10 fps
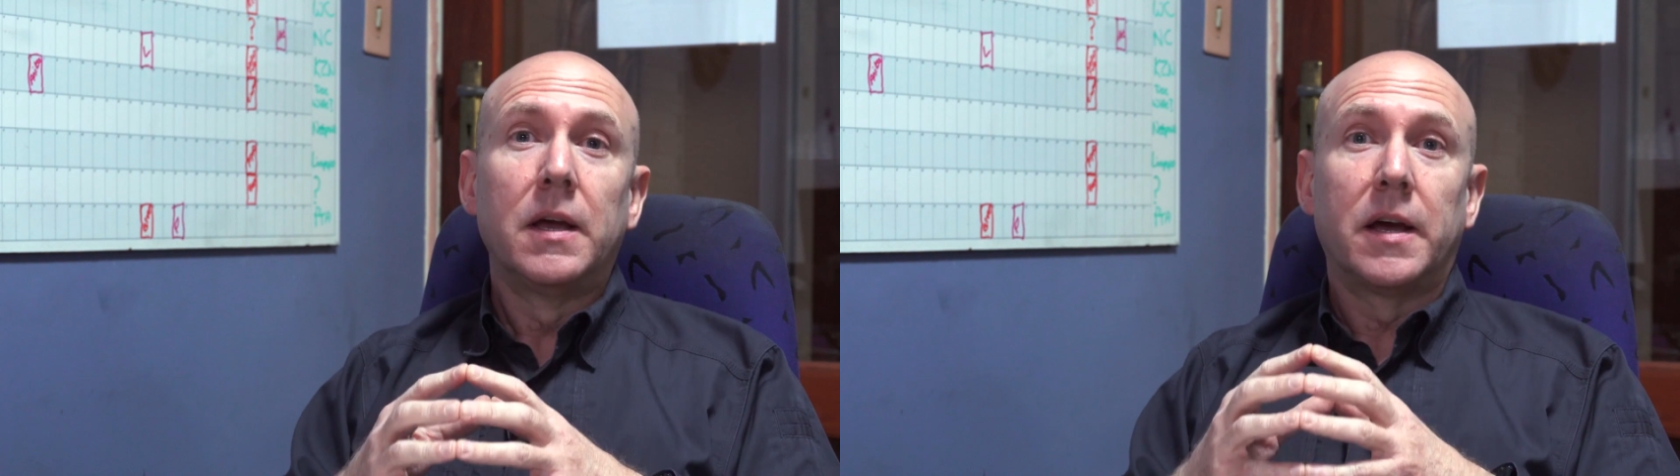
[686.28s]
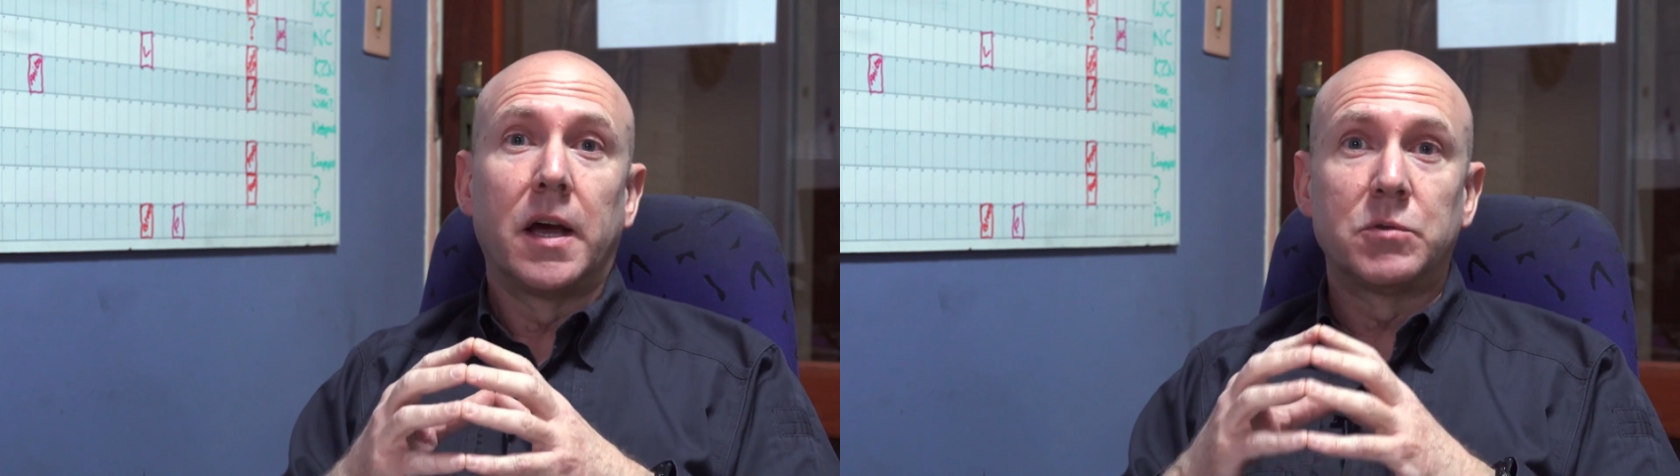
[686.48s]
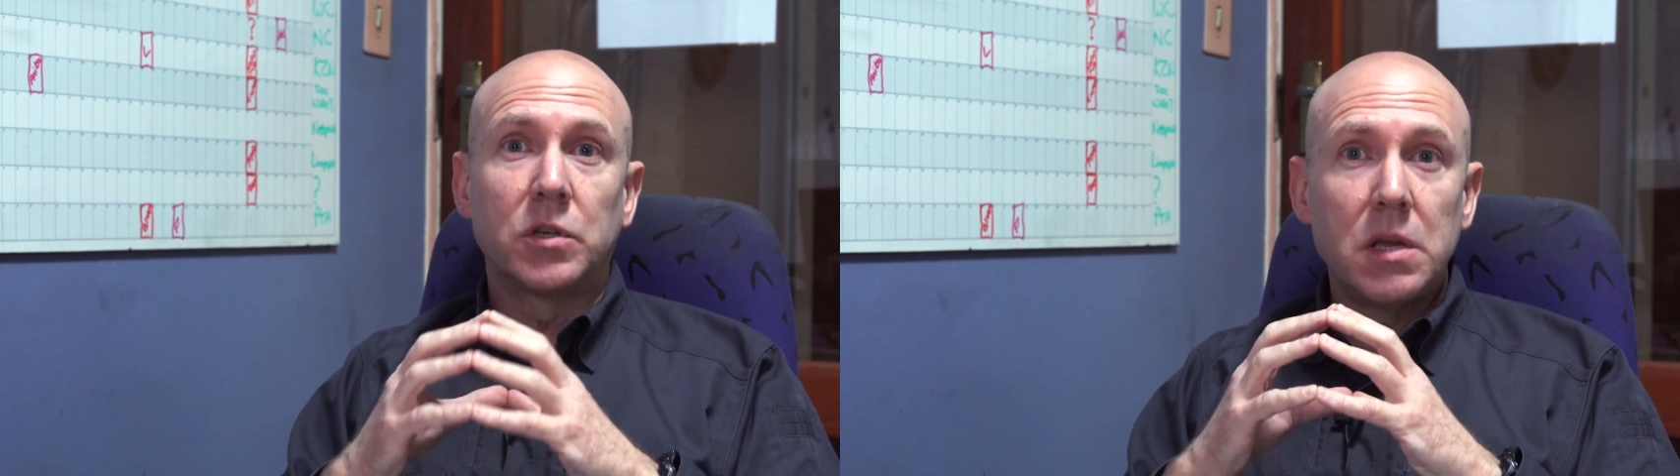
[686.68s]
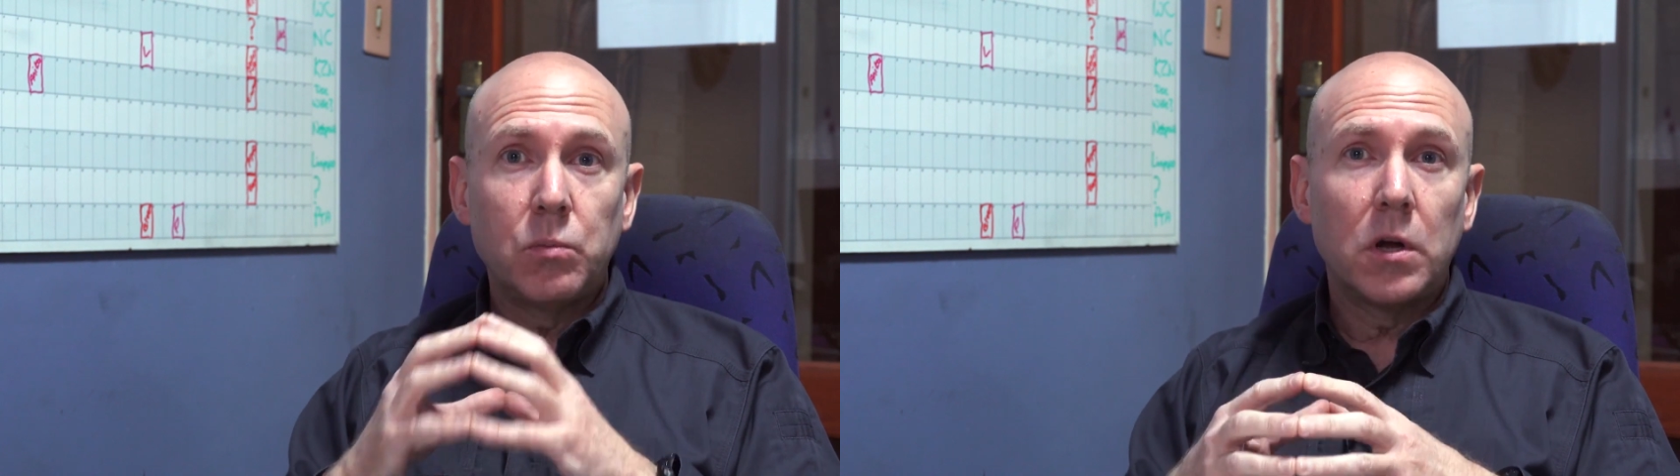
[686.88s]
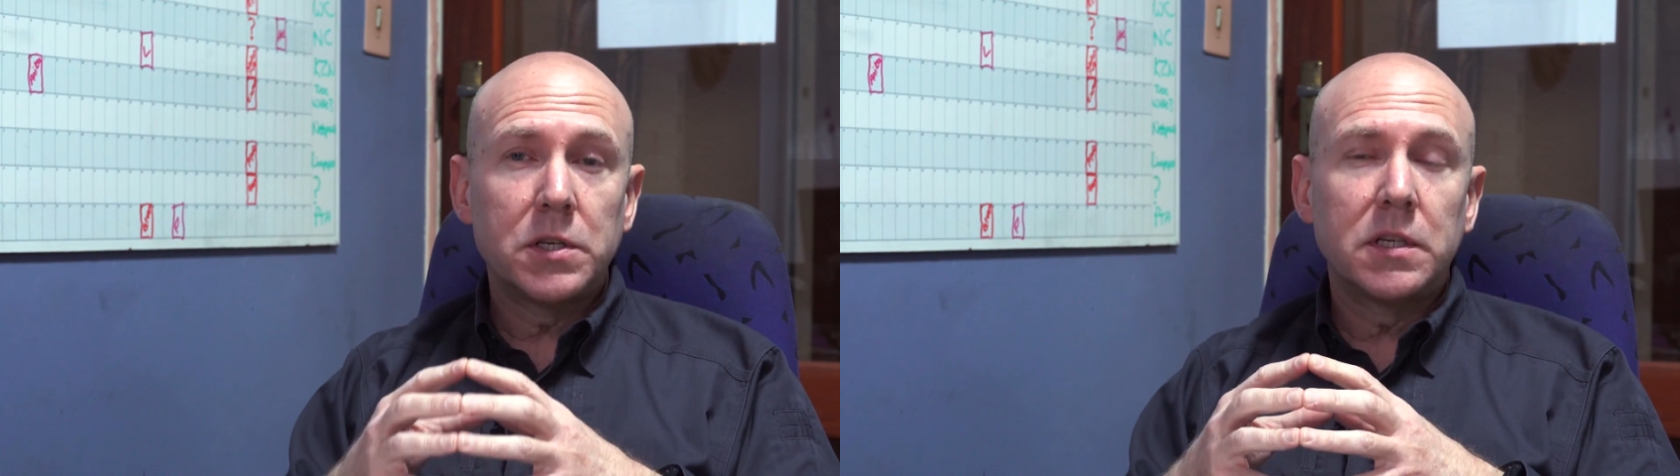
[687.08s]
So keep
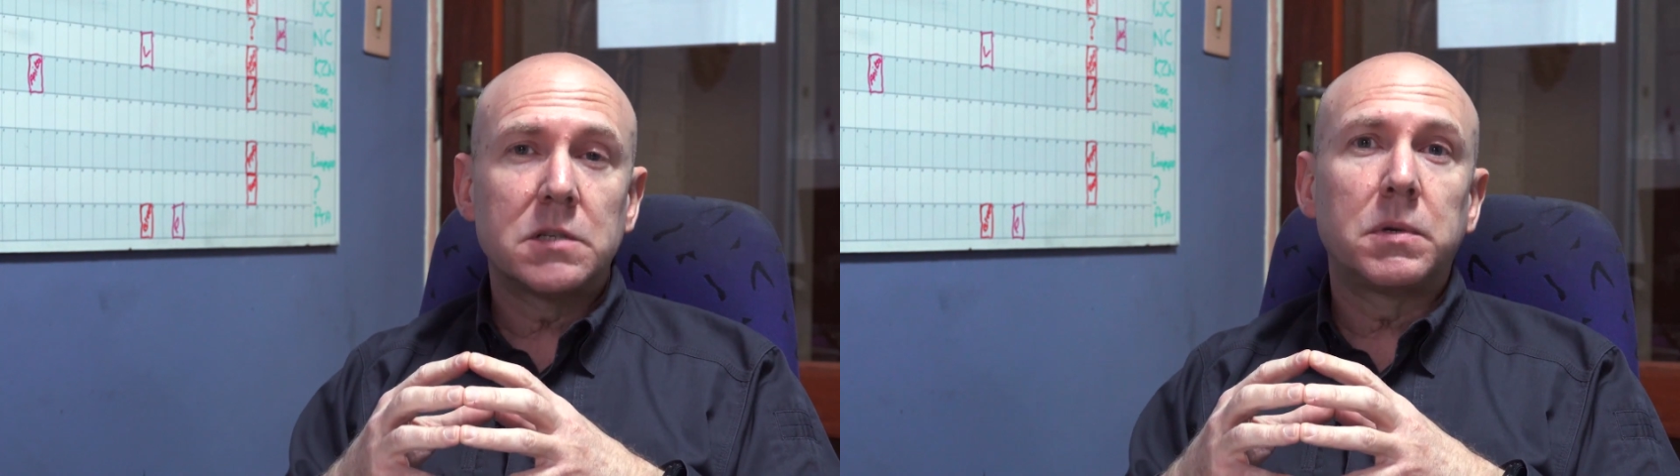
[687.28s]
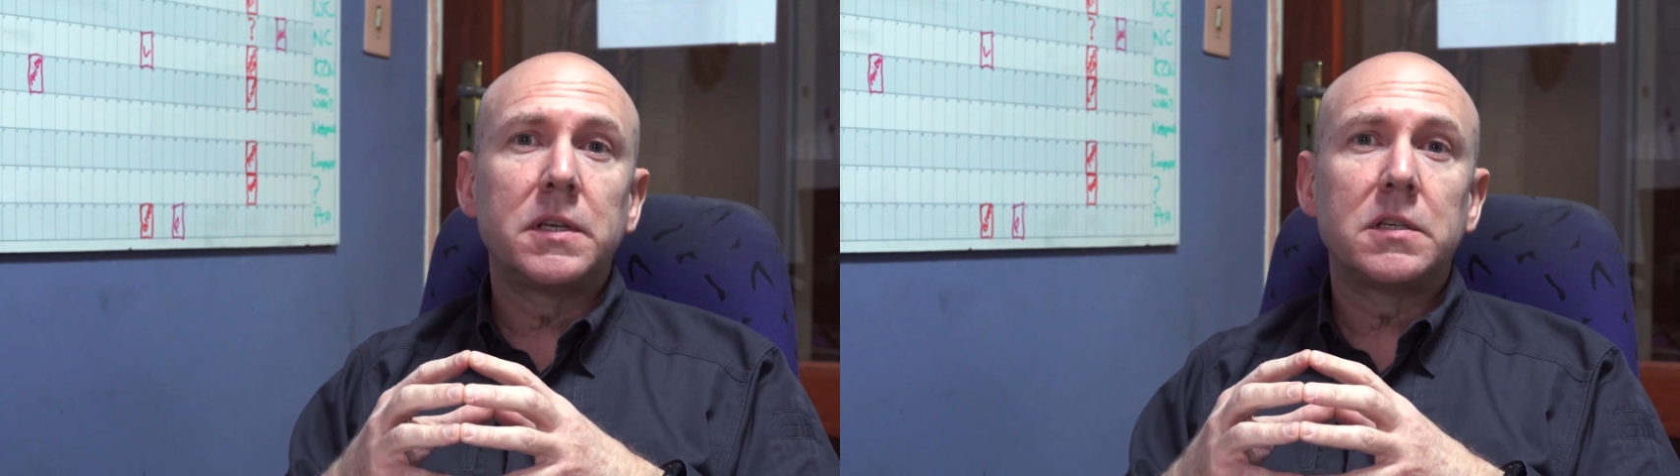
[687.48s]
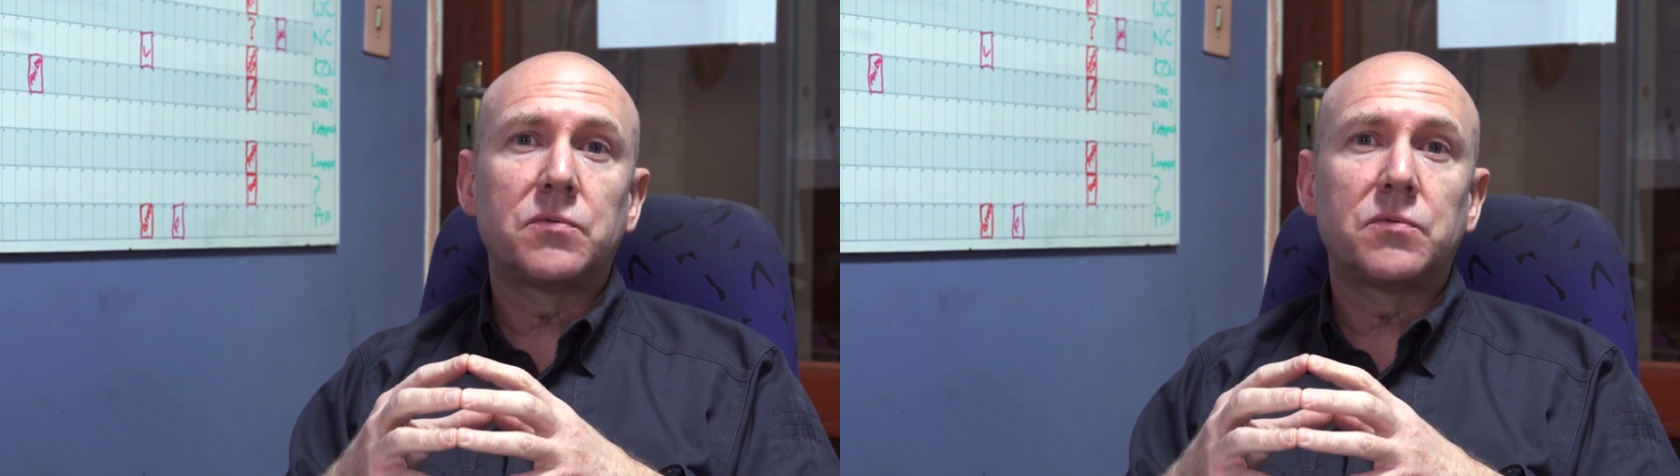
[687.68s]
watching us, please,